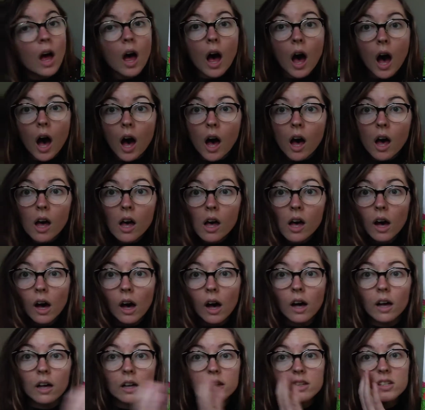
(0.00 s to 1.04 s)

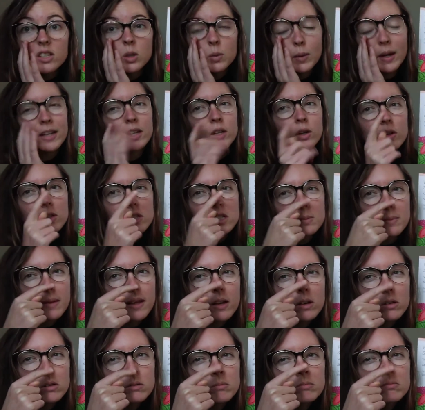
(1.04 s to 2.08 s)
Ah, so he had a good
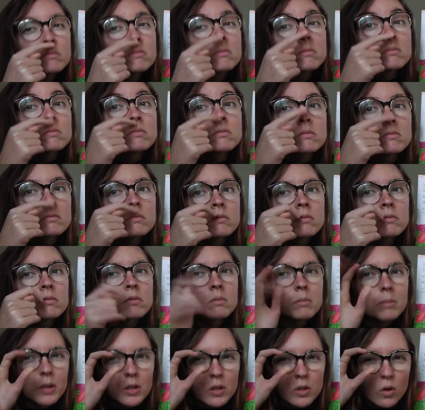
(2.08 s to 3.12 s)
smell,
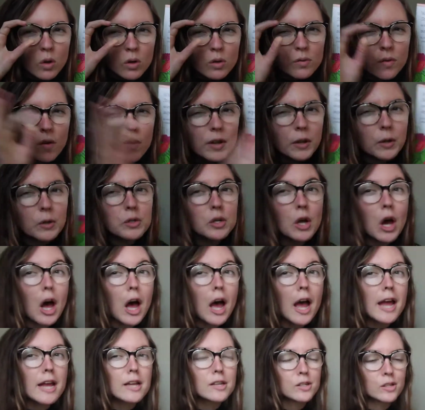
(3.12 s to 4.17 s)
but not very good
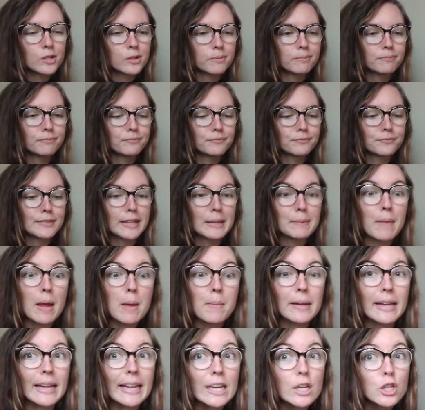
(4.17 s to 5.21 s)
eyes.
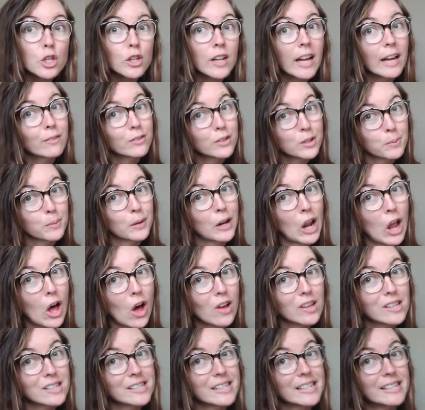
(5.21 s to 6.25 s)
Maybe he should have some
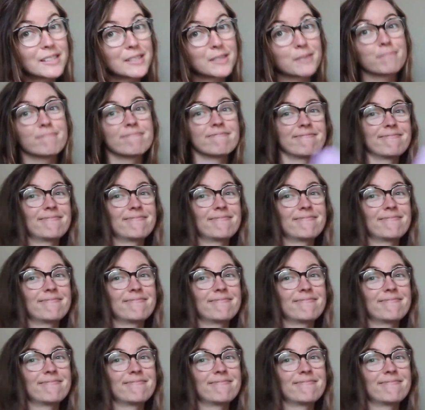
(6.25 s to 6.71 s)
glasses.